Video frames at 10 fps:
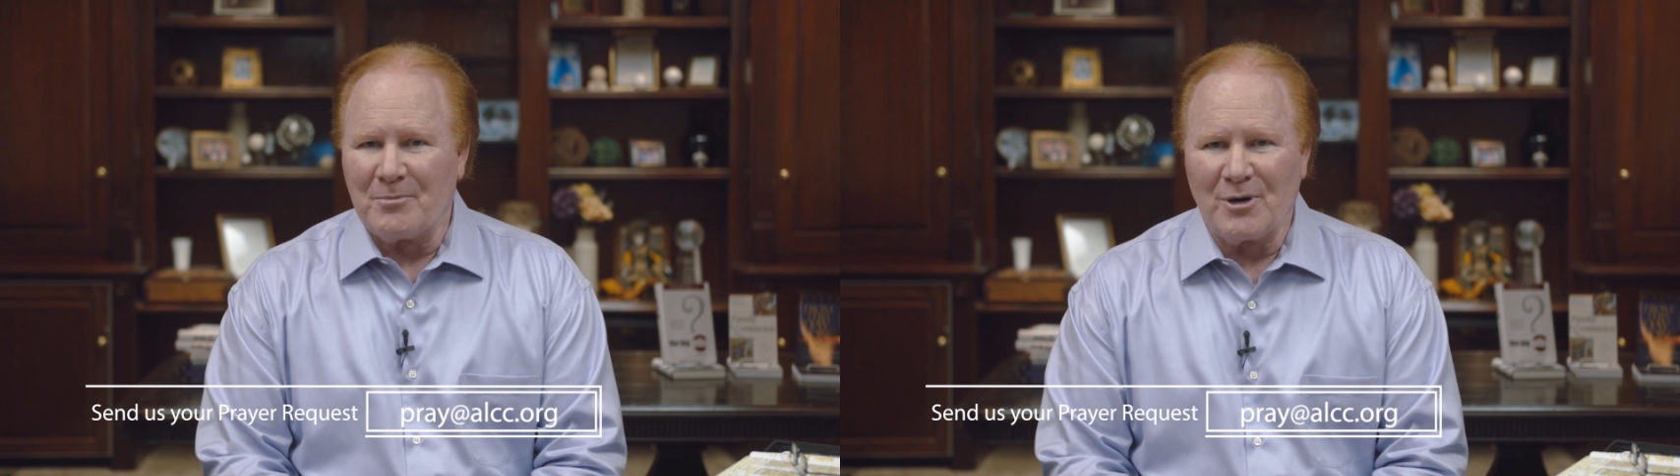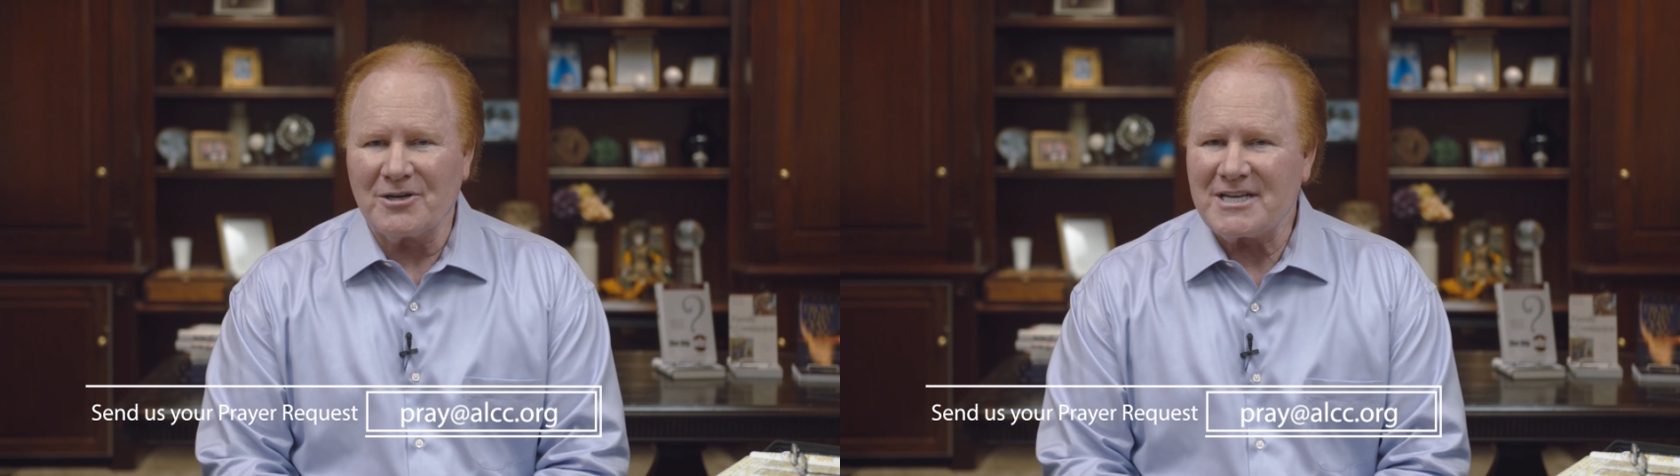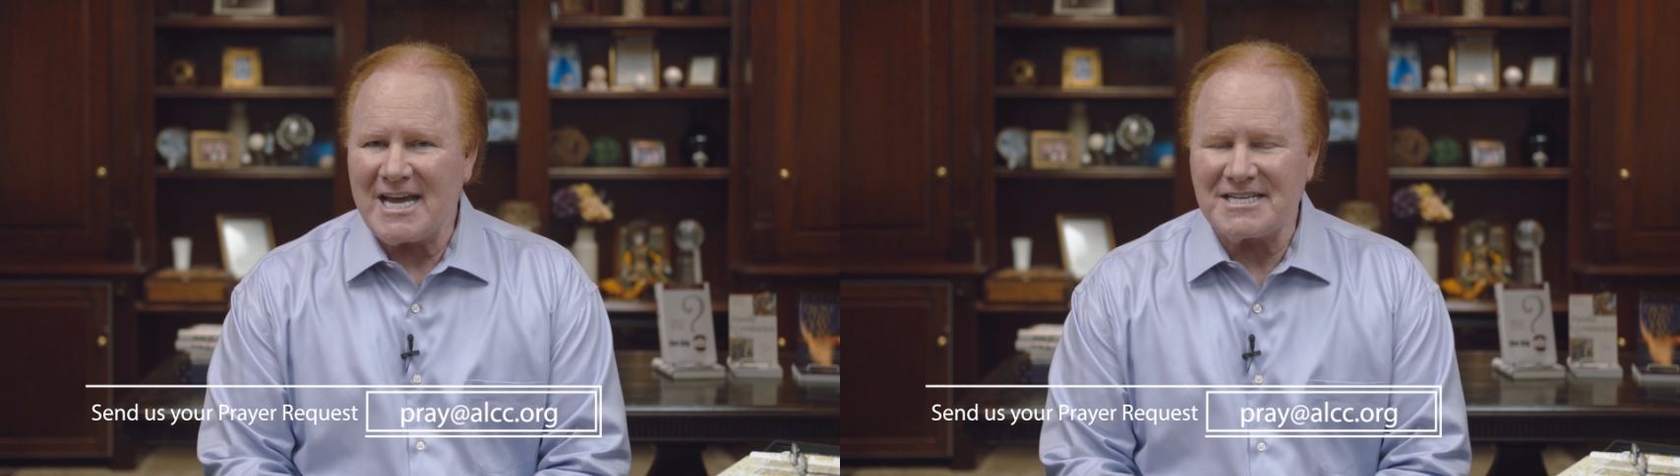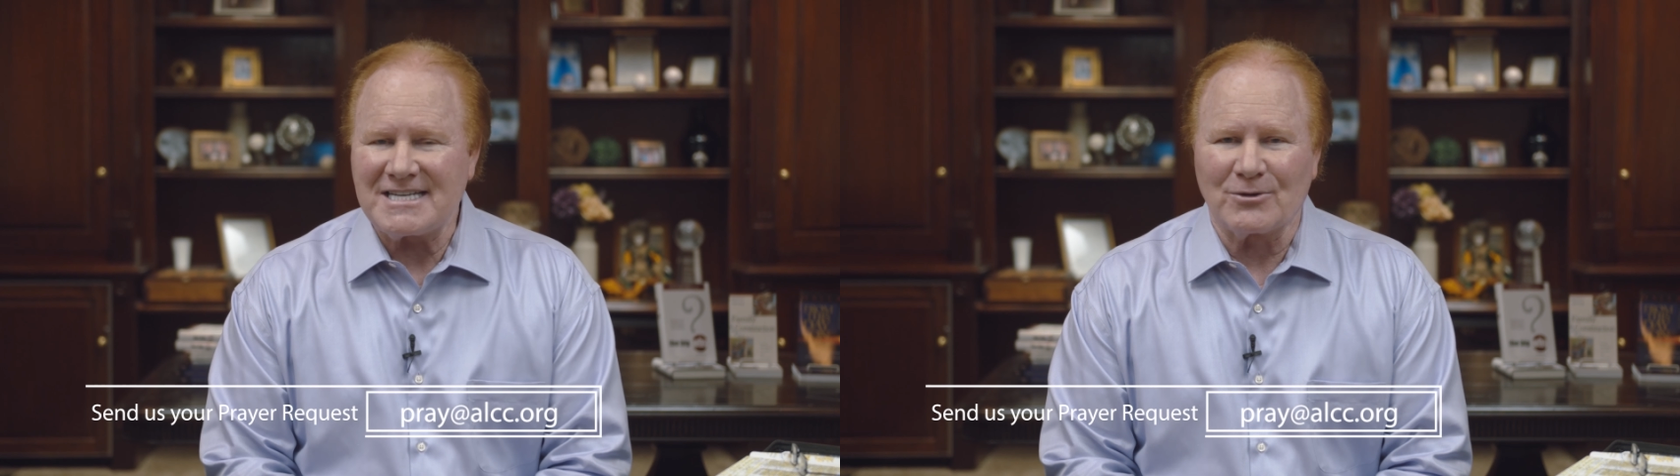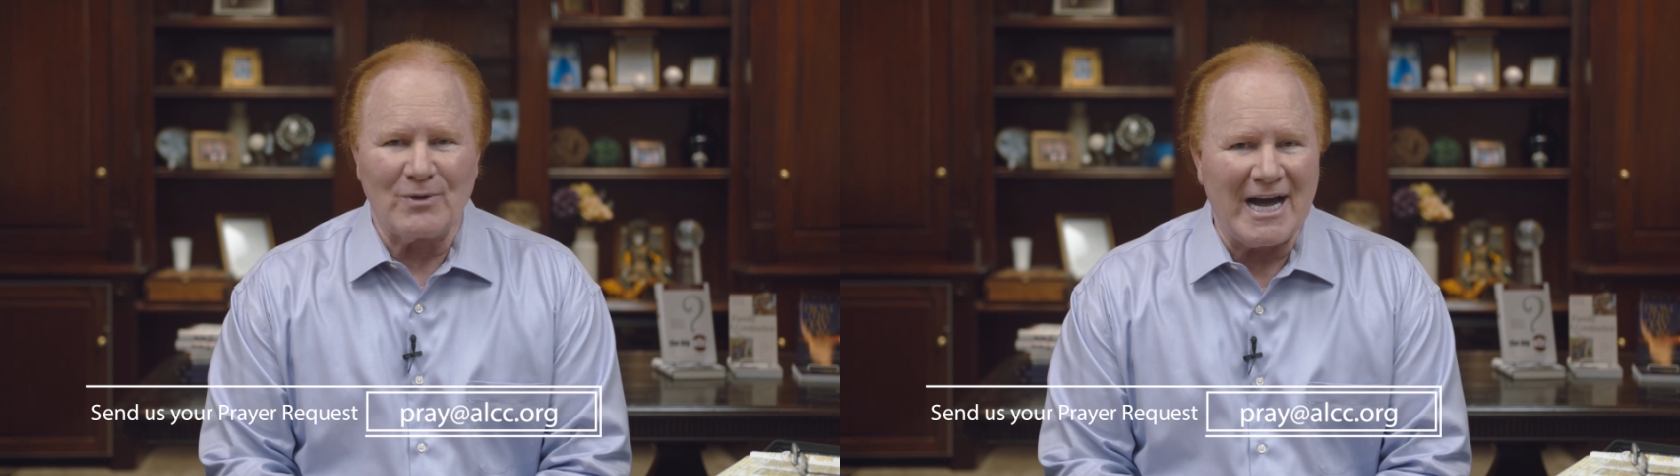
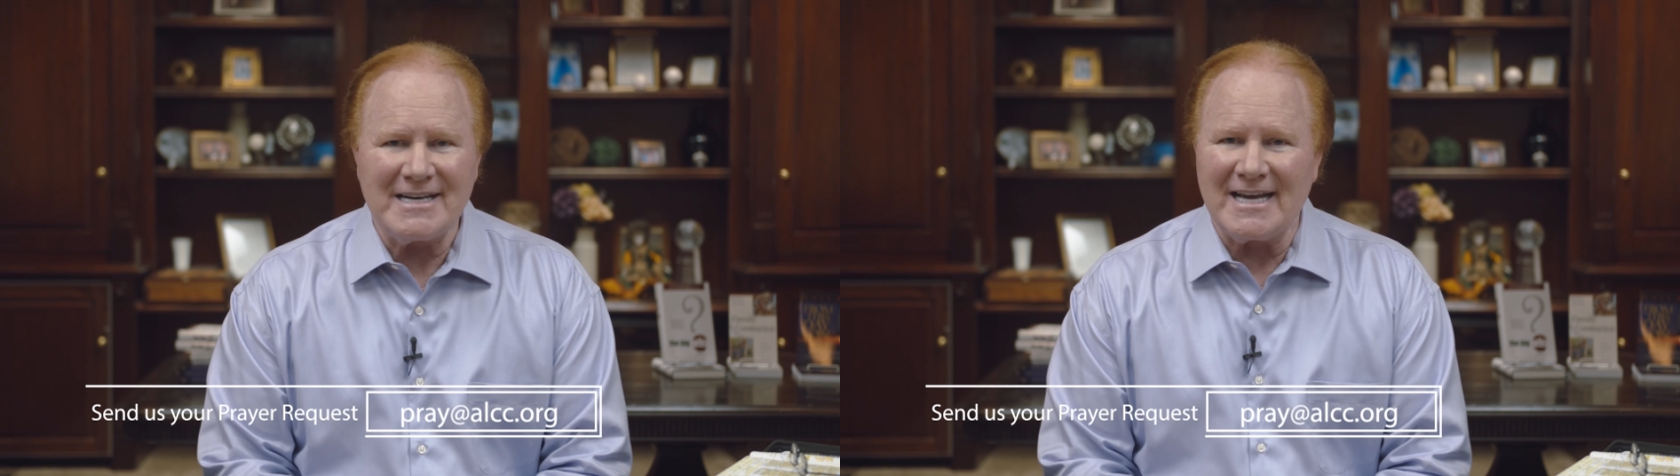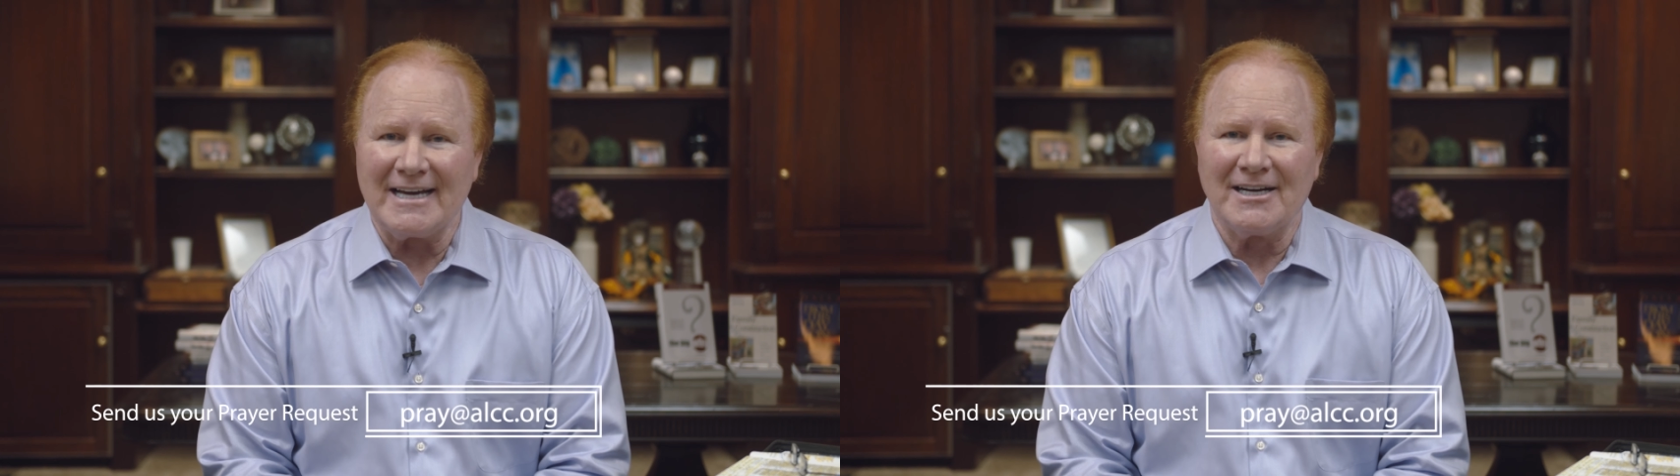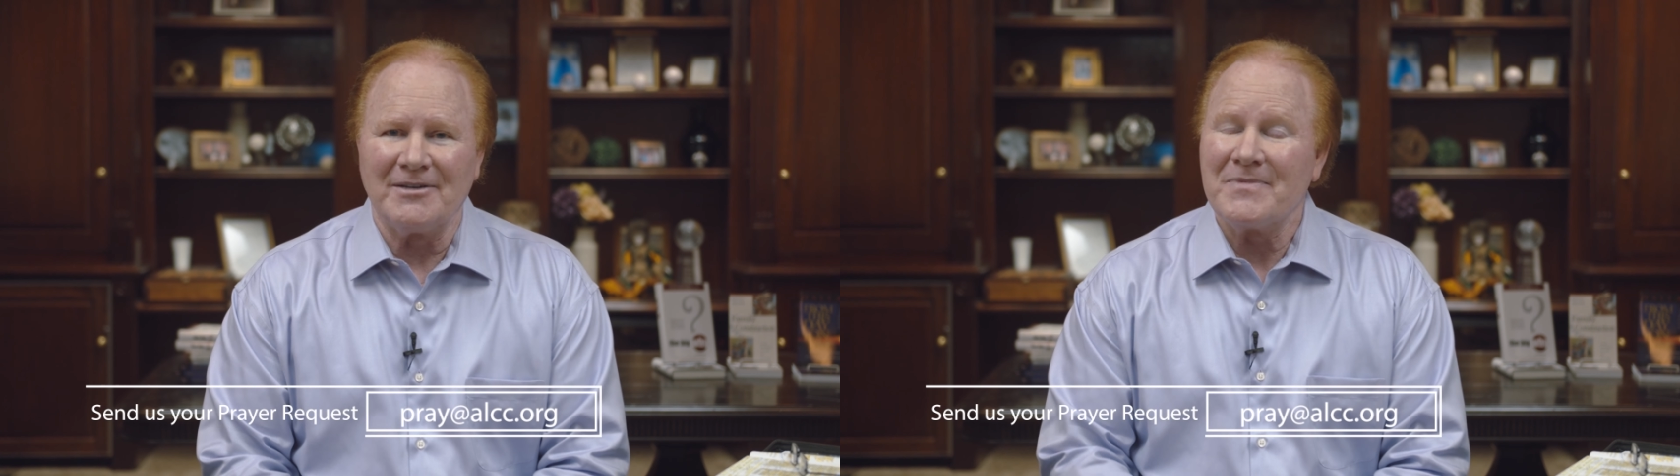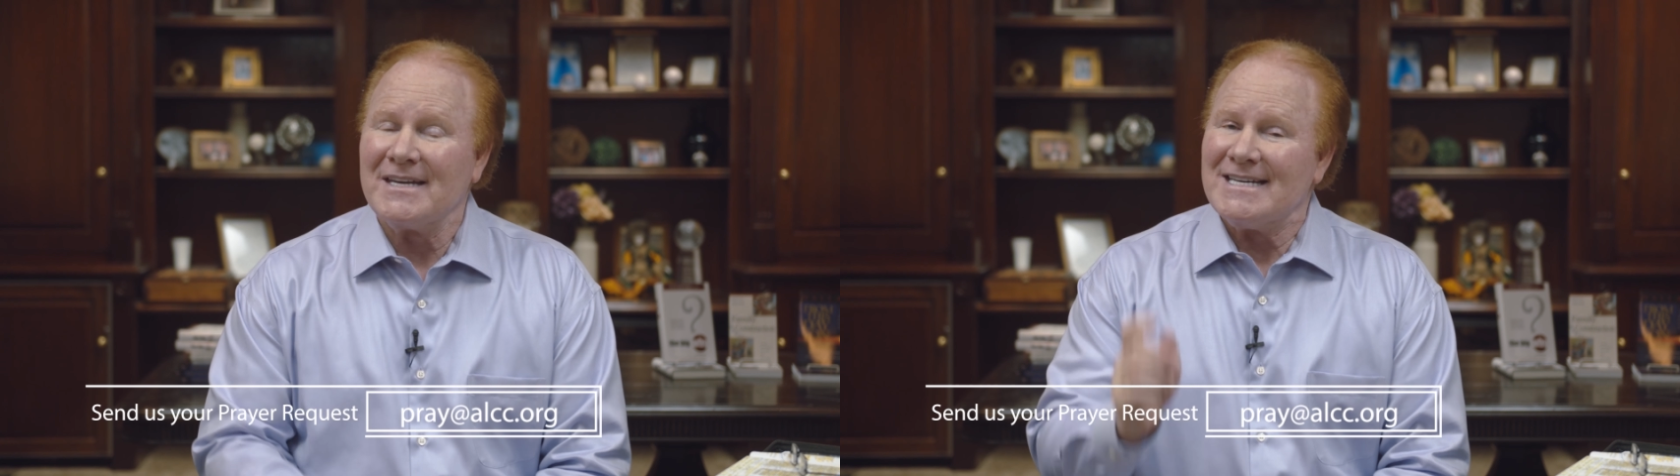broadcasting right now.